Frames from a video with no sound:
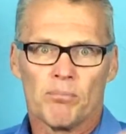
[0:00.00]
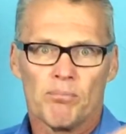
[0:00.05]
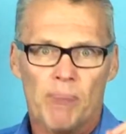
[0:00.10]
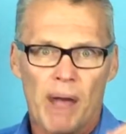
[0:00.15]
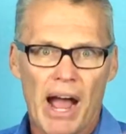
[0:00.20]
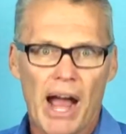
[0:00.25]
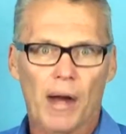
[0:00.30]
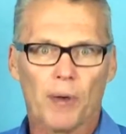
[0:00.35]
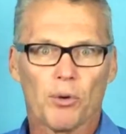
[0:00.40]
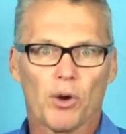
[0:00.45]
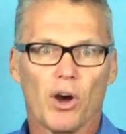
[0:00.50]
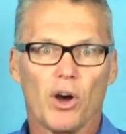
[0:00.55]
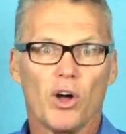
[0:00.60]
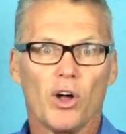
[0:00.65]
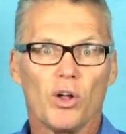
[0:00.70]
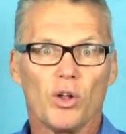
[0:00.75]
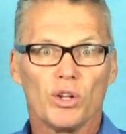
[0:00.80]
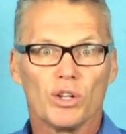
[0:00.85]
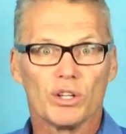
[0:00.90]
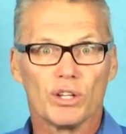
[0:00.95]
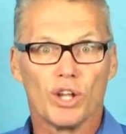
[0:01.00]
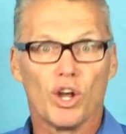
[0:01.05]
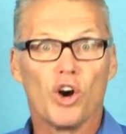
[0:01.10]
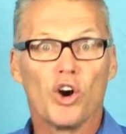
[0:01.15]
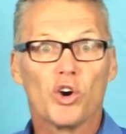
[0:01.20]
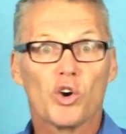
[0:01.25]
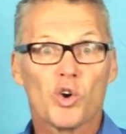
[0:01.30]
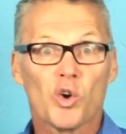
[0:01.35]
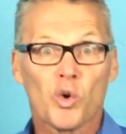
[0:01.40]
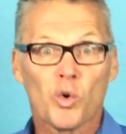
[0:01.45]

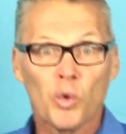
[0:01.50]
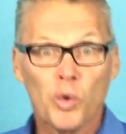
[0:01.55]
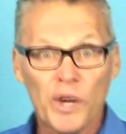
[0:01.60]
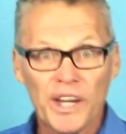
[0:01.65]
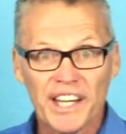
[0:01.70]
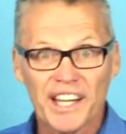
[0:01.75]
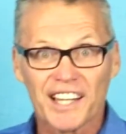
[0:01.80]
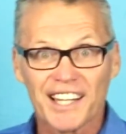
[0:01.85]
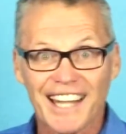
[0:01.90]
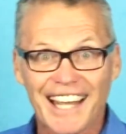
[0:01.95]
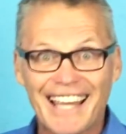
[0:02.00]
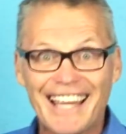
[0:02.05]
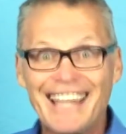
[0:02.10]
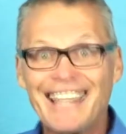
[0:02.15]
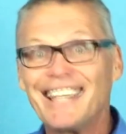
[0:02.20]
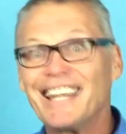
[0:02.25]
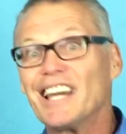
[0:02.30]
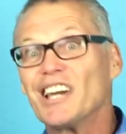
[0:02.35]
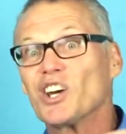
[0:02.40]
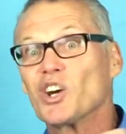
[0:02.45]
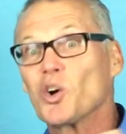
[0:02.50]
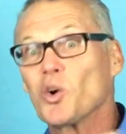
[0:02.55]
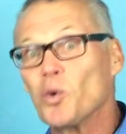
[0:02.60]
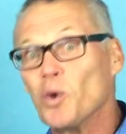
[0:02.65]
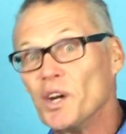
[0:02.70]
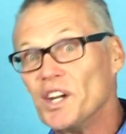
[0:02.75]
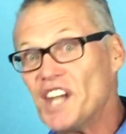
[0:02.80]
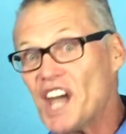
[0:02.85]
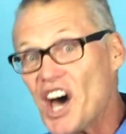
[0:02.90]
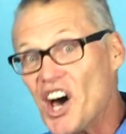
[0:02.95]
pyrroloquinoline
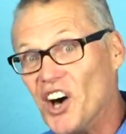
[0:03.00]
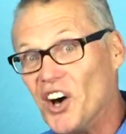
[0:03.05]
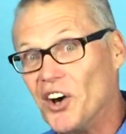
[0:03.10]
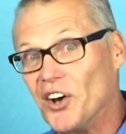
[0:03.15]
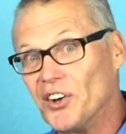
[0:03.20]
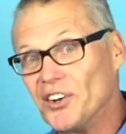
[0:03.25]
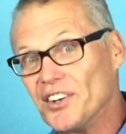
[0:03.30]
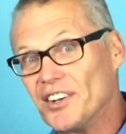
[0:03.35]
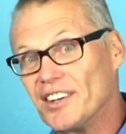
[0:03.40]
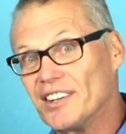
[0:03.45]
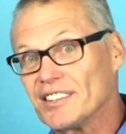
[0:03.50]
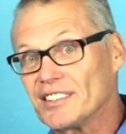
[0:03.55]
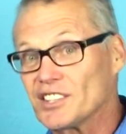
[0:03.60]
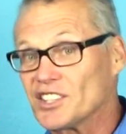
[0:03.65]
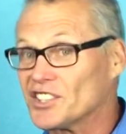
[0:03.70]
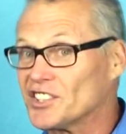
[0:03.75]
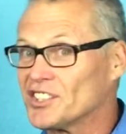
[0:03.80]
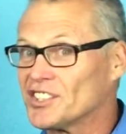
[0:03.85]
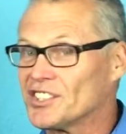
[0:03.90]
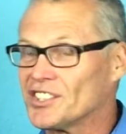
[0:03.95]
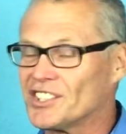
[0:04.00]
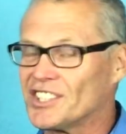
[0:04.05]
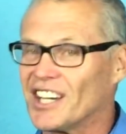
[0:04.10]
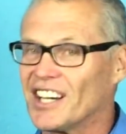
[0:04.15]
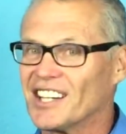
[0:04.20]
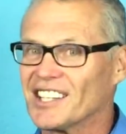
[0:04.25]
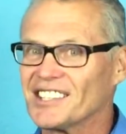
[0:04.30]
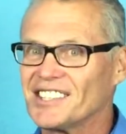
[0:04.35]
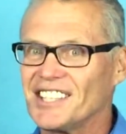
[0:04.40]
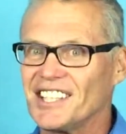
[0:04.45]
quinone
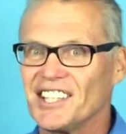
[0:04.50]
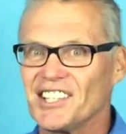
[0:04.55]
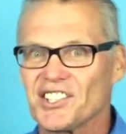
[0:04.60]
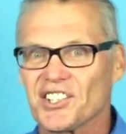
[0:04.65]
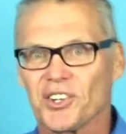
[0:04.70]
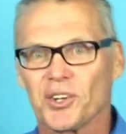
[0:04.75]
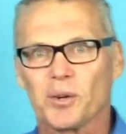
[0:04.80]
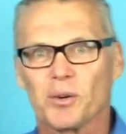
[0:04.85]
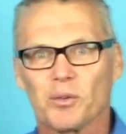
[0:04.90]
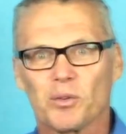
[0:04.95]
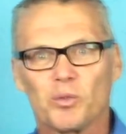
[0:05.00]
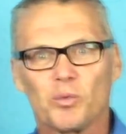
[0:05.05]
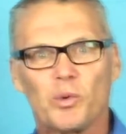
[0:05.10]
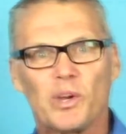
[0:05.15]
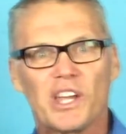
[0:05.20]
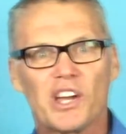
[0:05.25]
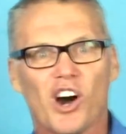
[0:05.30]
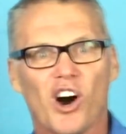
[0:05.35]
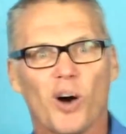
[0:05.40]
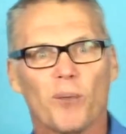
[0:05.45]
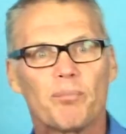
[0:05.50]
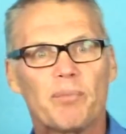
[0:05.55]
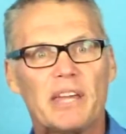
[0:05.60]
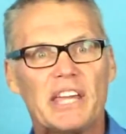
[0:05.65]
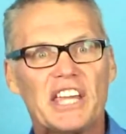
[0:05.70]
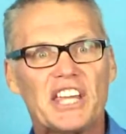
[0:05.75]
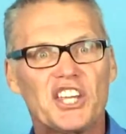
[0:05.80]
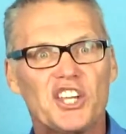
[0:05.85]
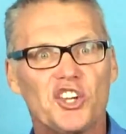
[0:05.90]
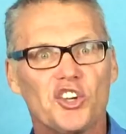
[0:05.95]
tongue teaser we call
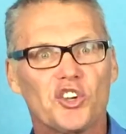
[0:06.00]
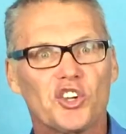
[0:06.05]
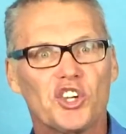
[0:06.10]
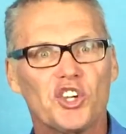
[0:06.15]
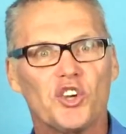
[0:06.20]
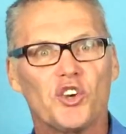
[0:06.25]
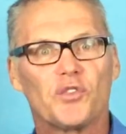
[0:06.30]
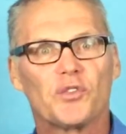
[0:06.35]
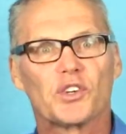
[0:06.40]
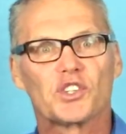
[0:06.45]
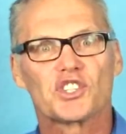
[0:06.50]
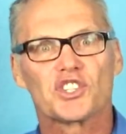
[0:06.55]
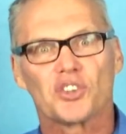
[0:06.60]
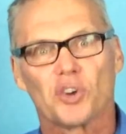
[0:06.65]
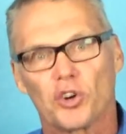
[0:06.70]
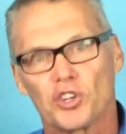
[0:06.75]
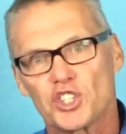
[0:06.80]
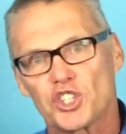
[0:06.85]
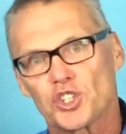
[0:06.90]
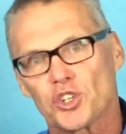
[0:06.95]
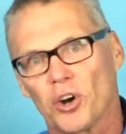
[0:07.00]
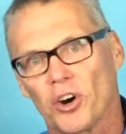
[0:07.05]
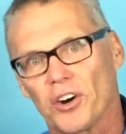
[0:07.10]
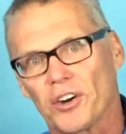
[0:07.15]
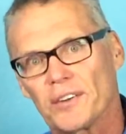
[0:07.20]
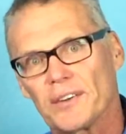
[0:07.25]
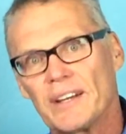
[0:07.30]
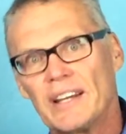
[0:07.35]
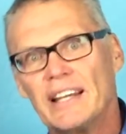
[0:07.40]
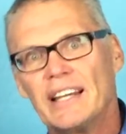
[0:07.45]
PQQ for
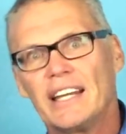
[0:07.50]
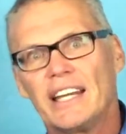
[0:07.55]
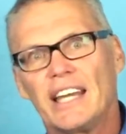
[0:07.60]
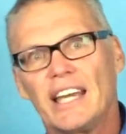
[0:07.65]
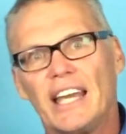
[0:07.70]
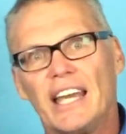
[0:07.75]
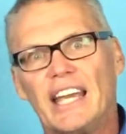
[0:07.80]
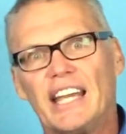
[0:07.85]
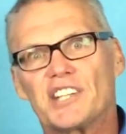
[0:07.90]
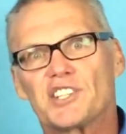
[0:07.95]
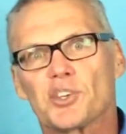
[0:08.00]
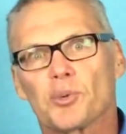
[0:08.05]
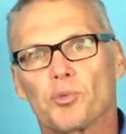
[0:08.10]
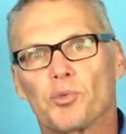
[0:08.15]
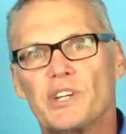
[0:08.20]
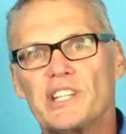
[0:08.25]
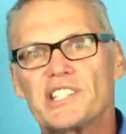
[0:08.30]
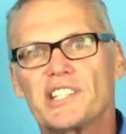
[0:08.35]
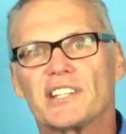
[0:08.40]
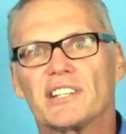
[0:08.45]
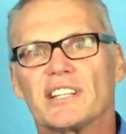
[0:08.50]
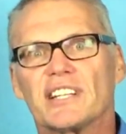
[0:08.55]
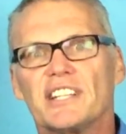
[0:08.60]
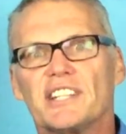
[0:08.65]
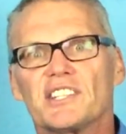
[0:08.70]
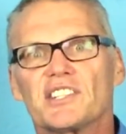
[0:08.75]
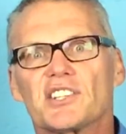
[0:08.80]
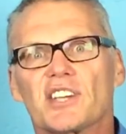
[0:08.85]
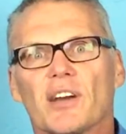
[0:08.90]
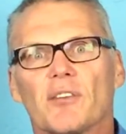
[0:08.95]
short. It's a recently
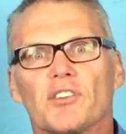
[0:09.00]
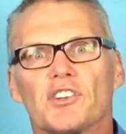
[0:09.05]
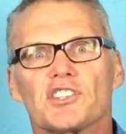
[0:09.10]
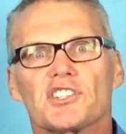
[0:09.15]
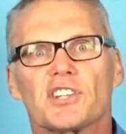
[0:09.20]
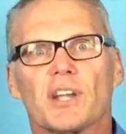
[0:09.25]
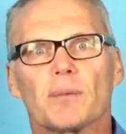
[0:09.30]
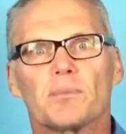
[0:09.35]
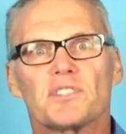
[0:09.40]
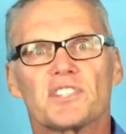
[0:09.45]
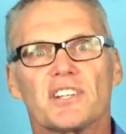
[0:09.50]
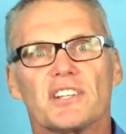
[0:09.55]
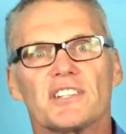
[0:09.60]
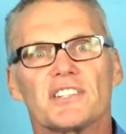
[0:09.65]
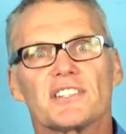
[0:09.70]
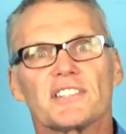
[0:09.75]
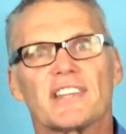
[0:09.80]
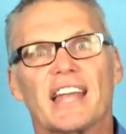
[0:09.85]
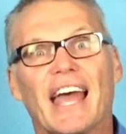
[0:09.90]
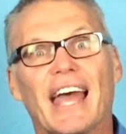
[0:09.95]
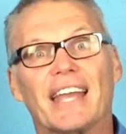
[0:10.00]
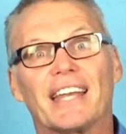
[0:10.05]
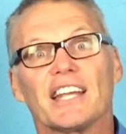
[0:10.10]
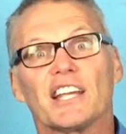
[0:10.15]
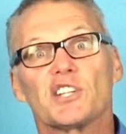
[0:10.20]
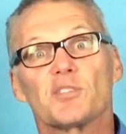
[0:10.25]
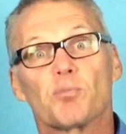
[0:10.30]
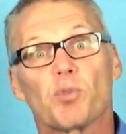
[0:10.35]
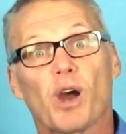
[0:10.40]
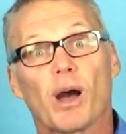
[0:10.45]
discovered substance that
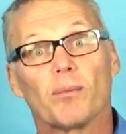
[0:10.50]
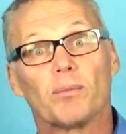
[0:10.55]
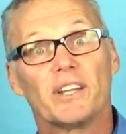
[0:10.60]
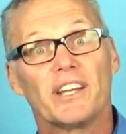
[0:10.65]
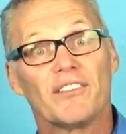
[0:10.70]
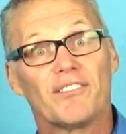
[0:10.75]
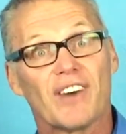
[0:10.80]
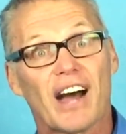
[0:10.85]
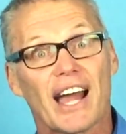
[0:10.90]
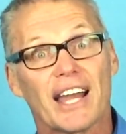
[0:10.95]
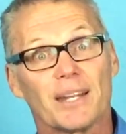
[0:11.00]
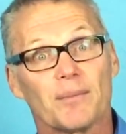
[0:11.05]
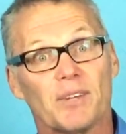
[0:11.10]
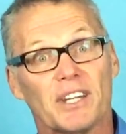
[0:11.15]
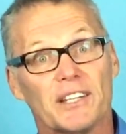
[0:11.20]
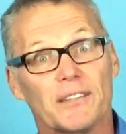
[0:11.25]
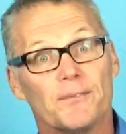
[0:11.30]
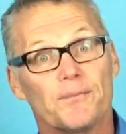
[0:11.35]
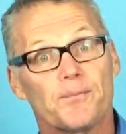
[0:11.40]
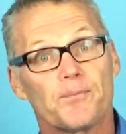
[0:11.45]
is probably a vitamin.